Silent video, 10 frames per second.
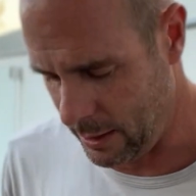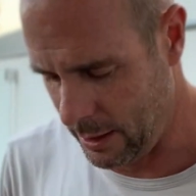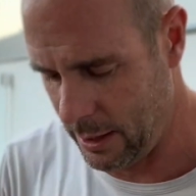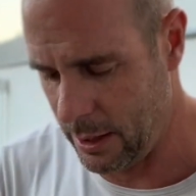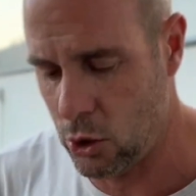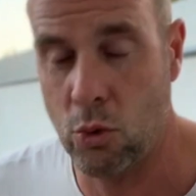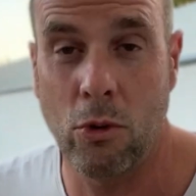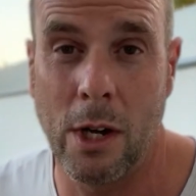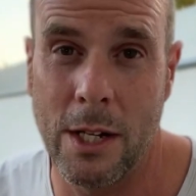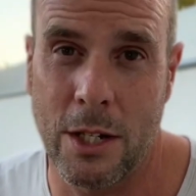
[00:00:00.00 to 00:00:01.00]
and it
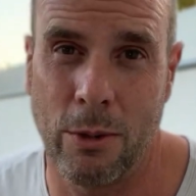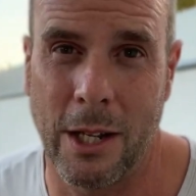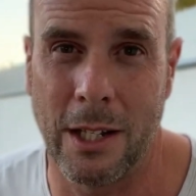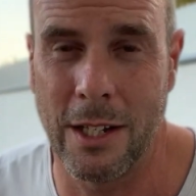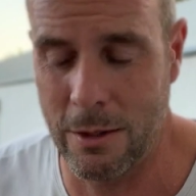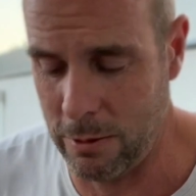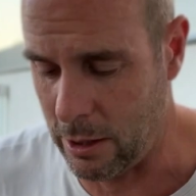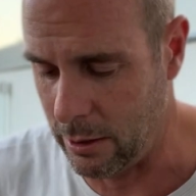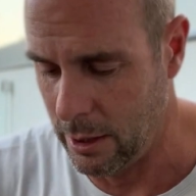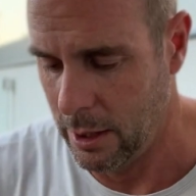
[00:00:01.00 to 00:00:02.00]
dries quickly as well.